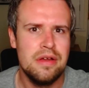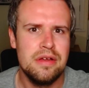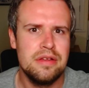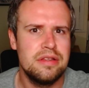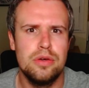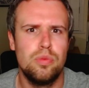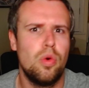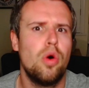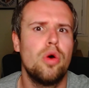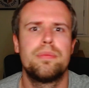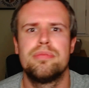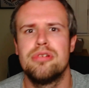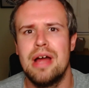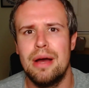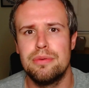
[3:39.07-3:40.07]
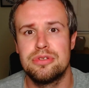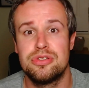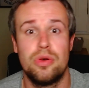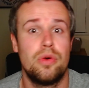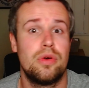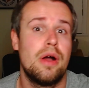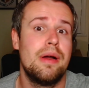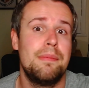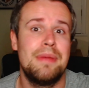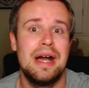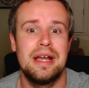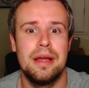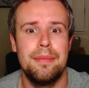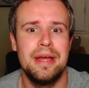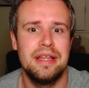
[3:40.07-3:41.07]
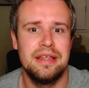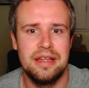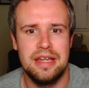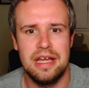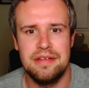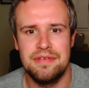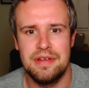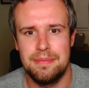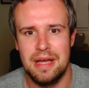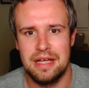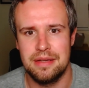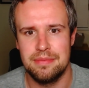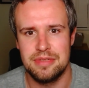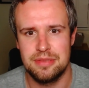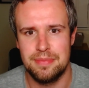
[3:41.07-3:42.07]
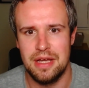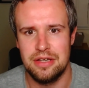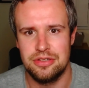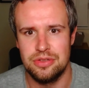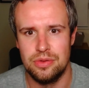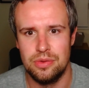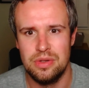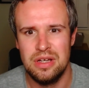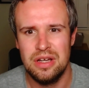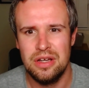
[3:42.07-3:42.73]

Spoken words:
the Ward-Prowse or going back a bit the David Beckham special,